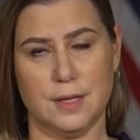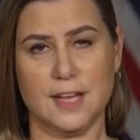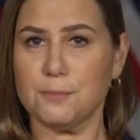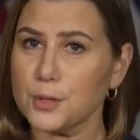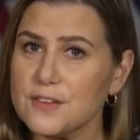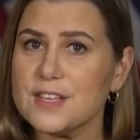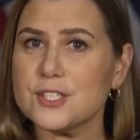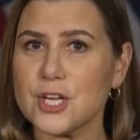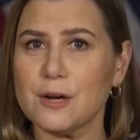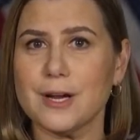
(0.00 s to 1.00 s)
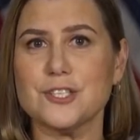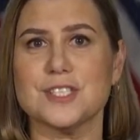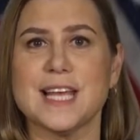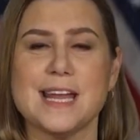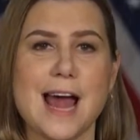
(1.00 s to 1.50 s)
If previous
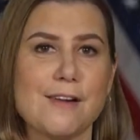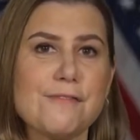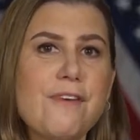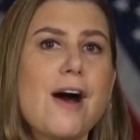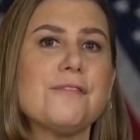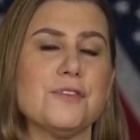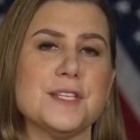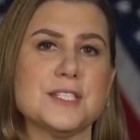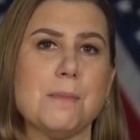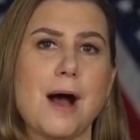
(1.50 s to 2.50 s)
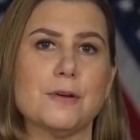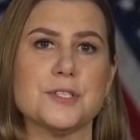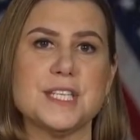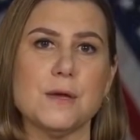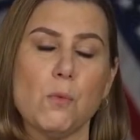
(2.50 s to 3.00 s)
generations had not fought for this
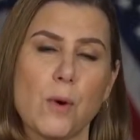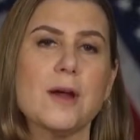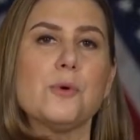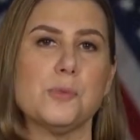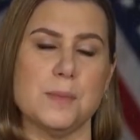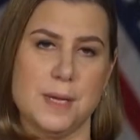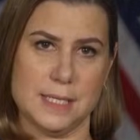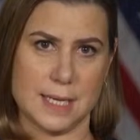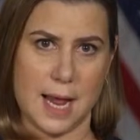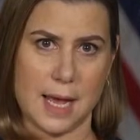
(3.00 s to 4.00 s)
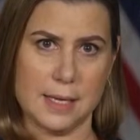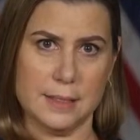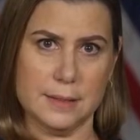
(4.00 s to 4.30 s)
democracy, where would we be today?